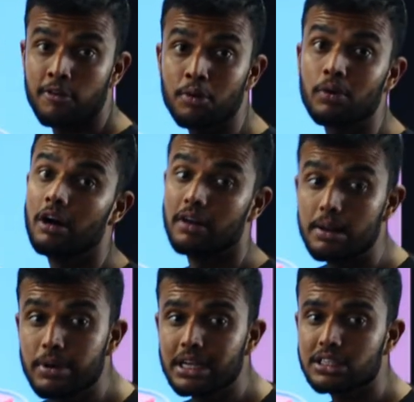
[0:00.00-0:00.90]
few
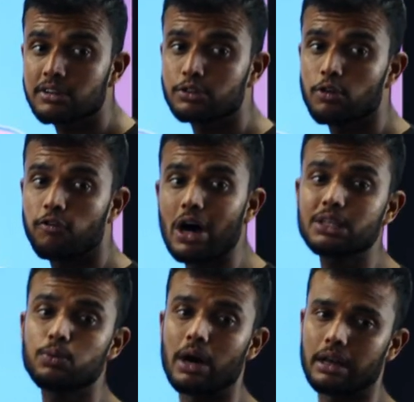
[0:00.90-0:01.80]
limitation of soap?
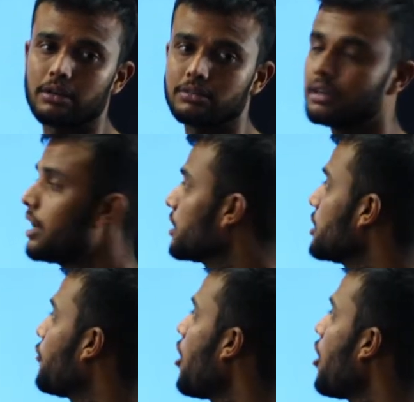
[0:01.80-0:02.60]
First one, the